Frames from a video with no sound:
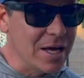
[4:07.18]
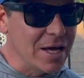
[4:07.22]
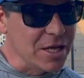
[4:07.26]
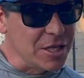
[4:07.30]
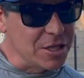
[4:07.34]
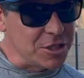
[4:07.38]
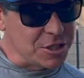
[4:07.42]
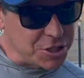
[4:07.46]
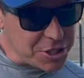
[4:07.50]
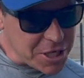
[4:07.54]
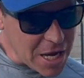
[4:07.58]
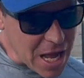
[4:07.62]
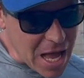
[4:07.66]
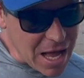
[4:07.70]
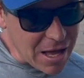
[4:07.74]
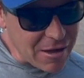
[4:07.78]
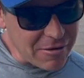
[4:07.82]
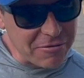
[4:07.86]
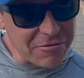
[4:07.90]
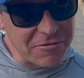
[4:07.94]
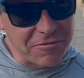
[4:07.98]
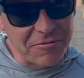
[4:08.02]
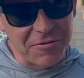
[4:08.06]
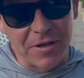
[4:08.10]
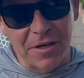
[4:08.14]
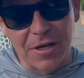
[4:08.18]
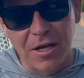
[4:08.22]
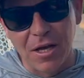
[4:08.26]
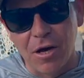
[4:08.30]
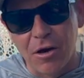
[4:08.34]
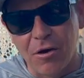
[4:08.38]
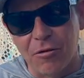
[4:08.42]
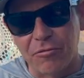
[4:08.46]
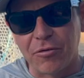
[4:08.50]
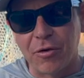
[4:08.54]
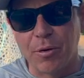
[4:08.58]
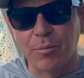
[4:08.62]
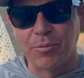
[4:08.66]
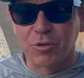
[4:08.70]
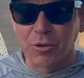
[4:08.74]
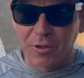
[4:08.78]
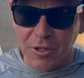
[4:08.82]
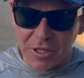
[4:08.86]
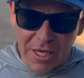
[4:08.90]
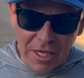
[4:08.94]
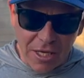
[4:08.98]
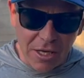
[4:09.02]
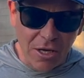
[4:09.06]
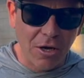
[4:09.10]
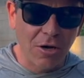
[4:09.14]
Jeff from
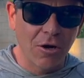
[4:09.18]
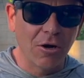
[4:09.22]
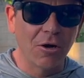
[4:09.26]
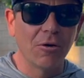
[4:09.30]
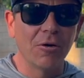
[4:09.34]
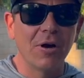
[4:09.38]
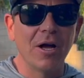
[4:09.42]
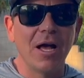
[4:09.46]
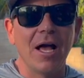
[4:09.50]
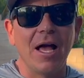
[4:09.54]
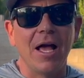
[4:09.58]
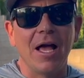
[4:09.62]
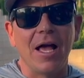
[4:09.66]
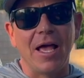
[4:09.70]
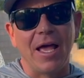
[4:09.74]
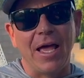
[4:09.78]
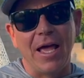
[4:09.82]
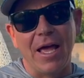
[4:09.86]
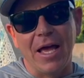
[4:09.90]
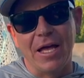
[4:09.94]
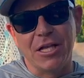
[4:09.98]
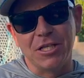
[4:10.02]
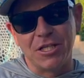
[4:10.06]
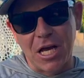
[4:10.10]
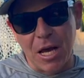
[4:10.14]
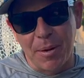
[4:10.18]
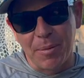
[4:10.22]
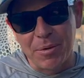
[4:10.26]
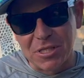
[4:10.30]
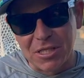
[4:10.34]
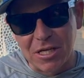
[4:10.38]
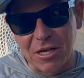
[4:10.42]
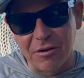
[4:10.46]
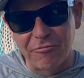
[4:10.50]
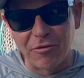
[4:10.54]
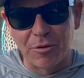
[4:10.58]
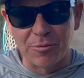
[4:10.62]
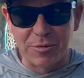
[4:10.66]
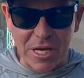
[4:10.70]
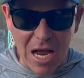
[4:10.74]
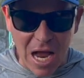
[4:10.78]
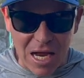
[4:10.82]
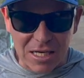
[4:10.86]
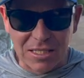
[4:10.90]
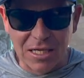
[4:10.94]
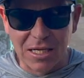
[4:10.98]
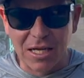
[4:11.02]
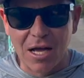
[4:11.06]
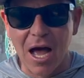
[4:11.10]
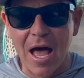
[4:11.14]
Torqeedo, and Jameson from
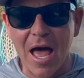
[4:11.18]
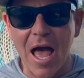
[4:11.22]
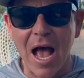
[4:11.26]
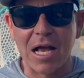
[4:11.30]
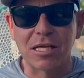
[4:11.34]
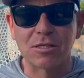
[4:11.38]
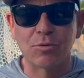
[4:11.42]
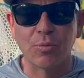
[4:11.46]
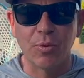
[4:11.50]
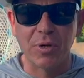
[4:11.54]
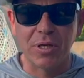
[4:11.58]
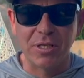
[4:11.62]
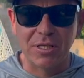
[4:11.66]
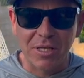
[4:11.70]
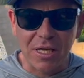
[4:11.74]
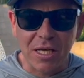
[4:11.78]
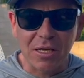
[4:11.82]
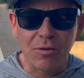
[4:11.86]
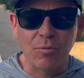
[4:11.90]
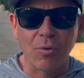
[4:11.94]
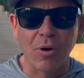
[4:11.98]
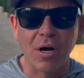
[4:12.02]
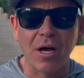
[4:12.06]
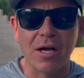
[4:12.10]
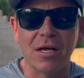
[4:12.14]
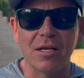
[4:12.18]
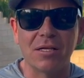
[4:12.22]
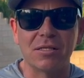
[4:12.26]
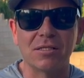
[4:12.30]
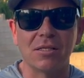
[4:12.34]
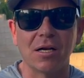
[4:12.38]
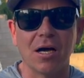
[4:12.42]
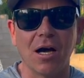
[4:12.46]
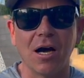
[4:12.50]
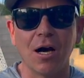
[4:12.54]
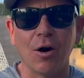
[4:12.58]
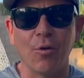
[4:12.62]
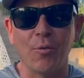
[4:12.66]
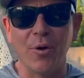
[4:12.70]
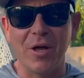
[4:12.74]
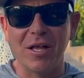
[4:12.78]
Jackson Kayaks. What we did was we